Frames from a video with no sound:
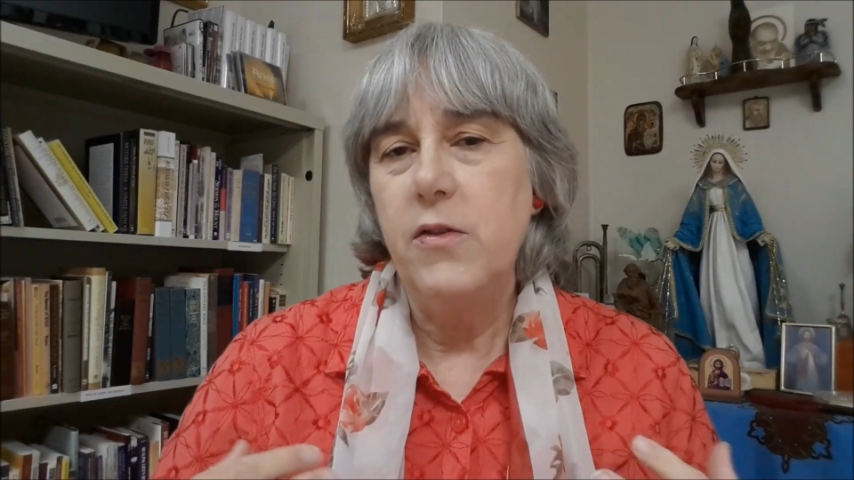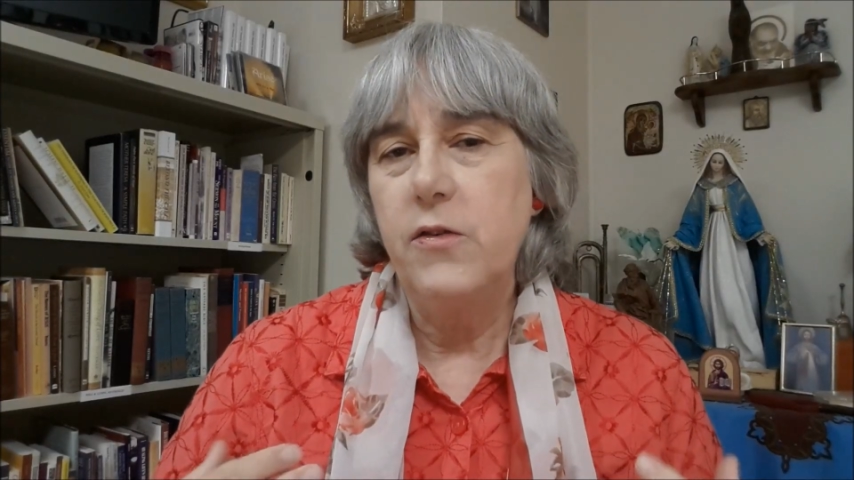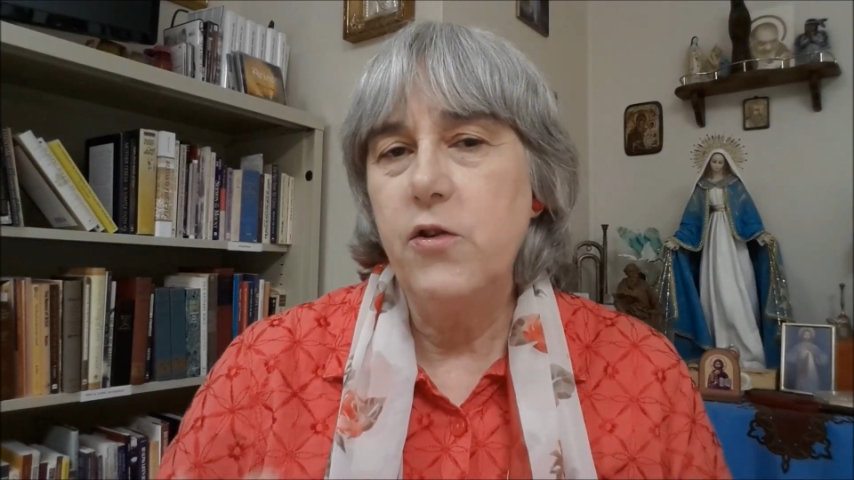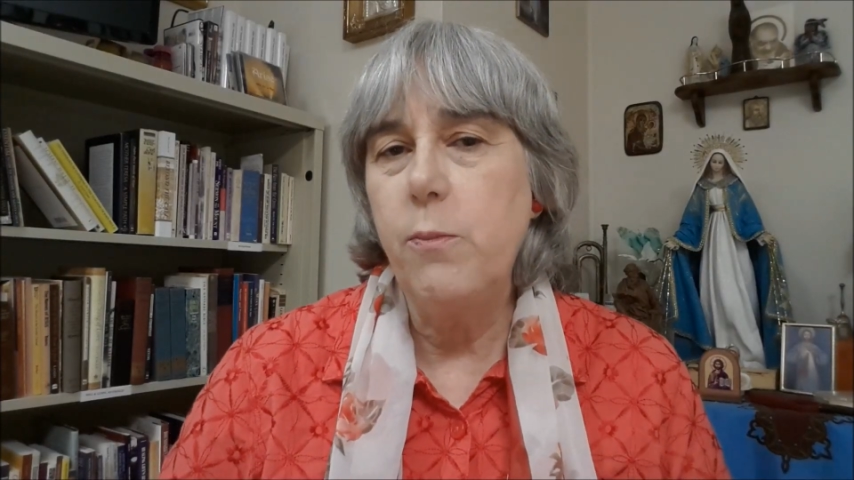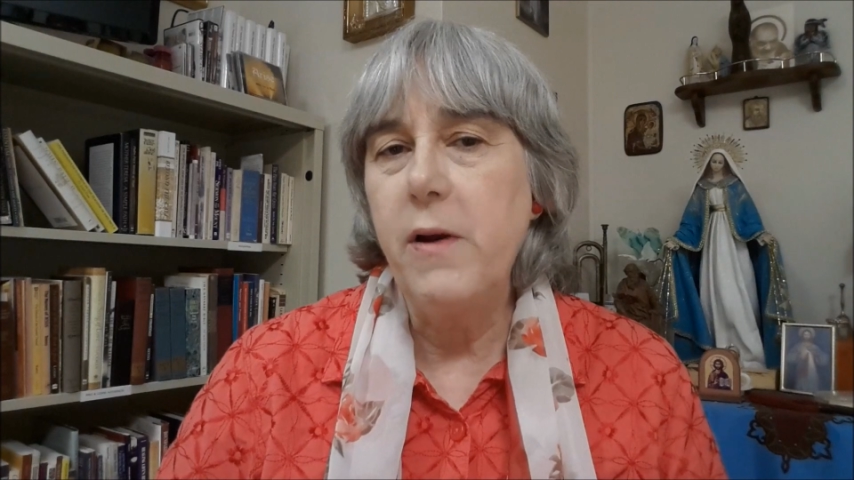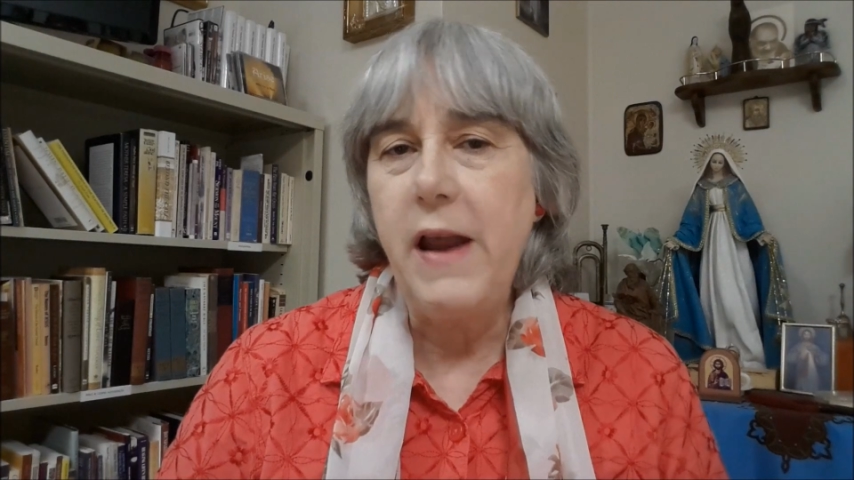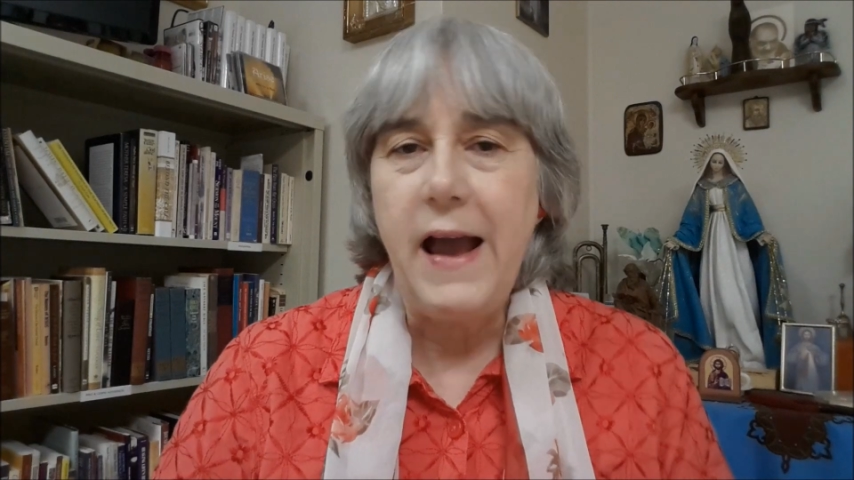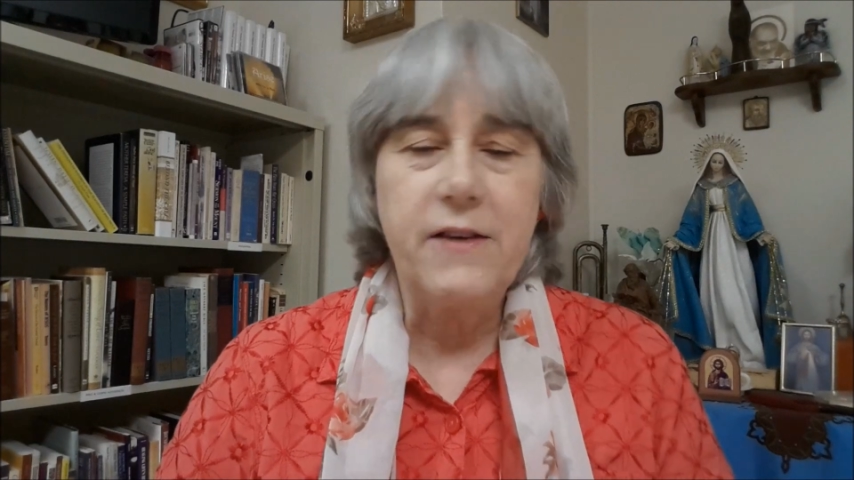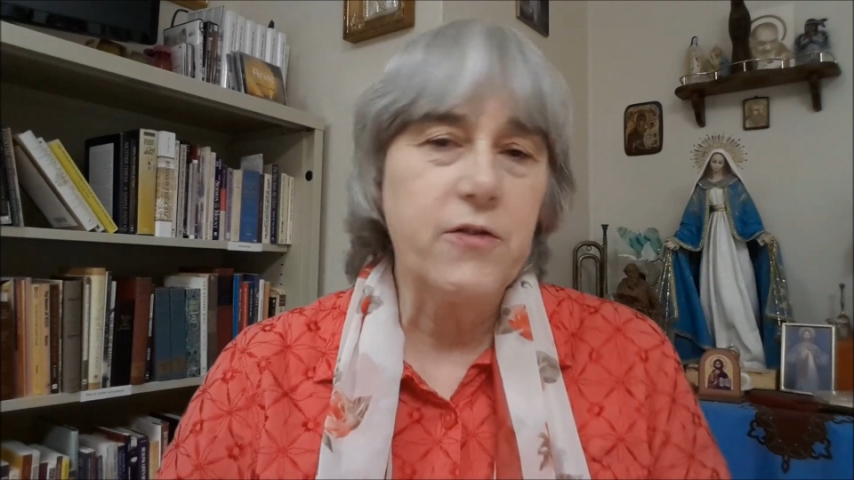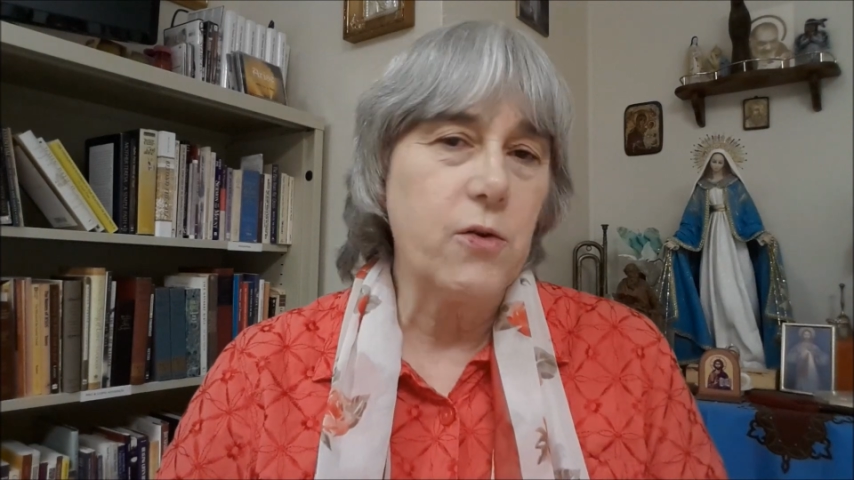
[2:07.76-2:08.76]
The
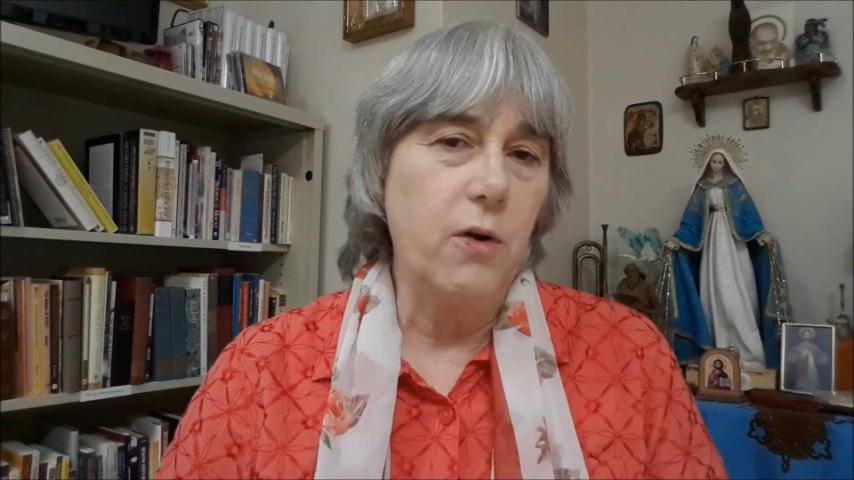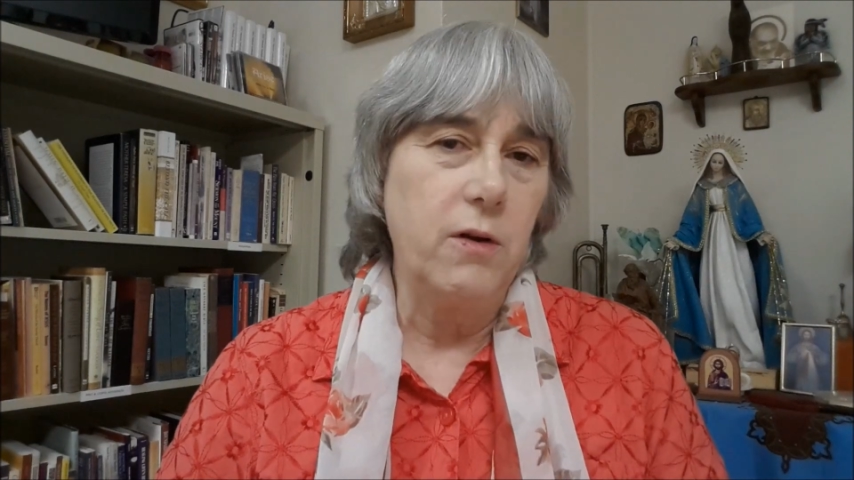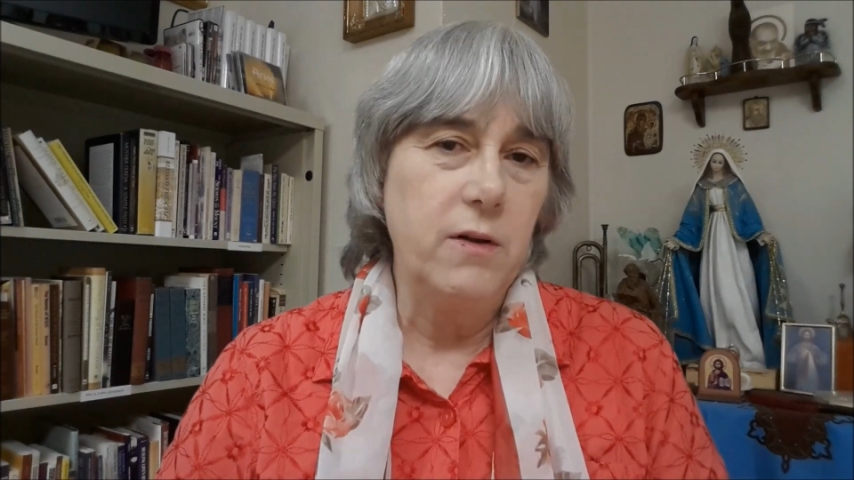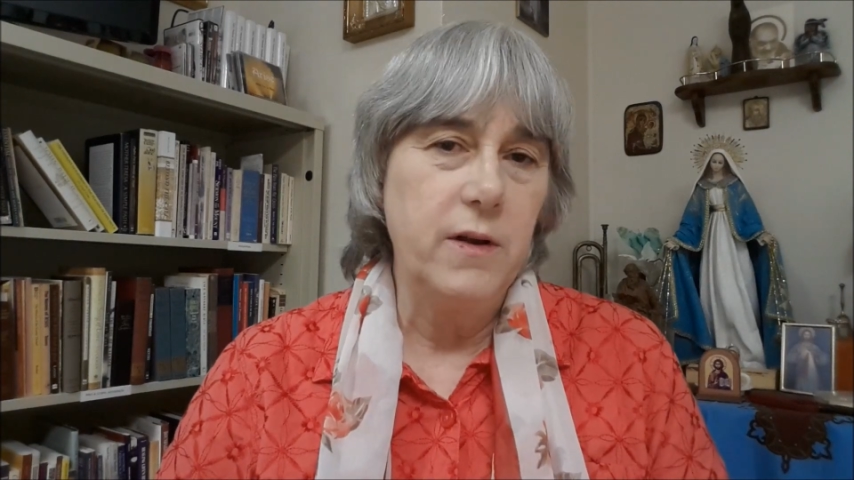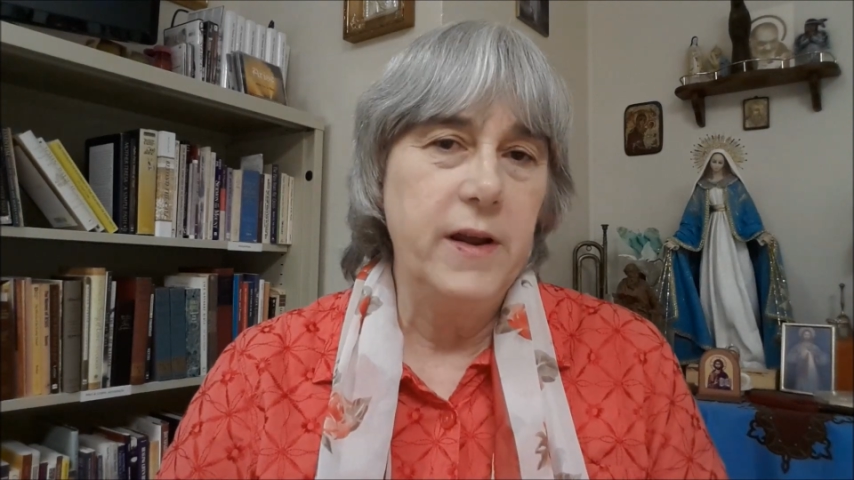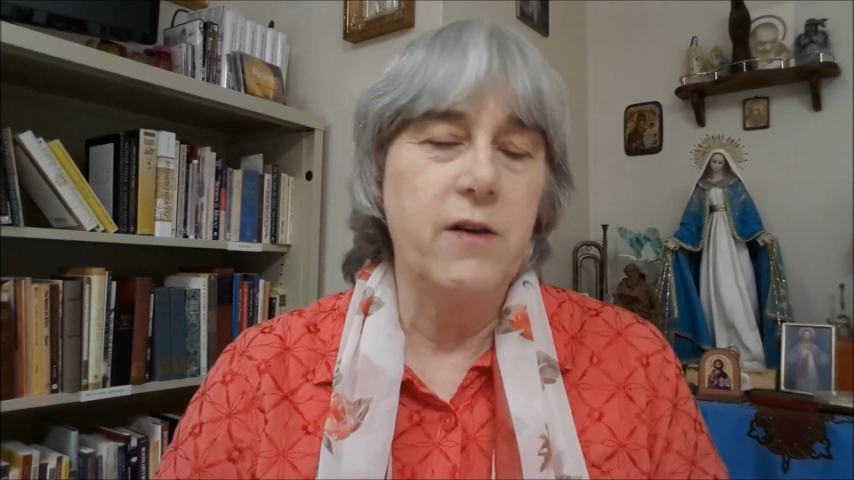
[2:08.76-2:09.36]
supernatural